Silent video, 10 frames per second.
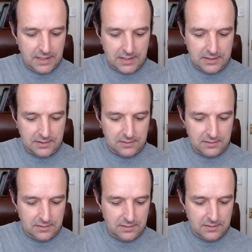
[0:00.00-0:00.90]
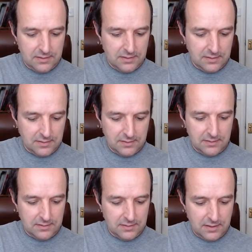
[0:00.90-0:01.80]
And
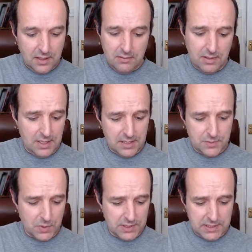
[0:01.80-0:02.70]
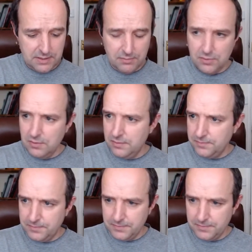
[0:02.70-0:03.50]
only has one symbol.